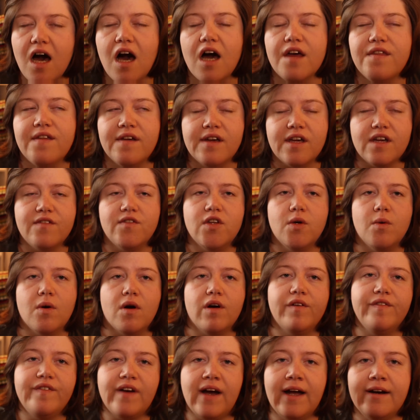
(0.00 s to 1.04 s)
I think if you
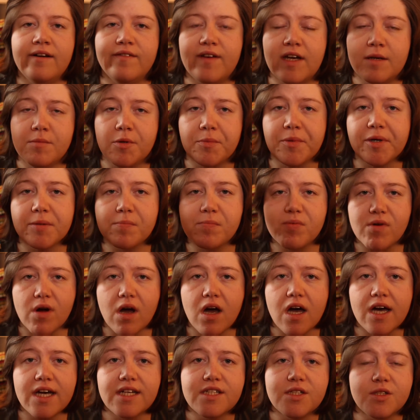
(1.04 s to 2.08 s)
are a fan of Emma
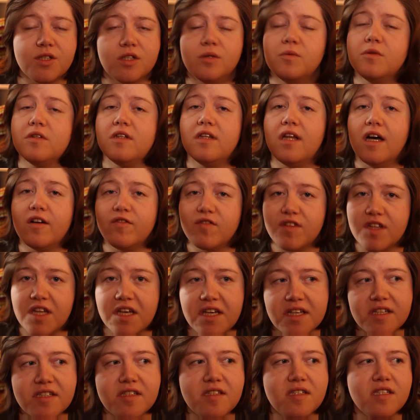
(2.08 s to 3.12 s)
McBride, you will love
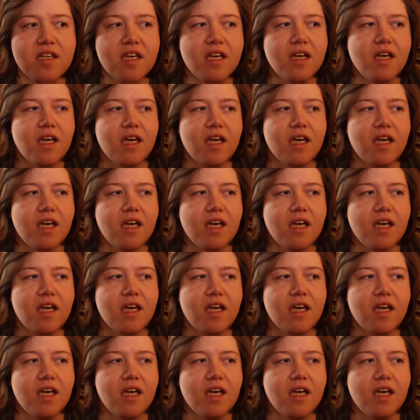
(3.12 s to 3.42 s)
this.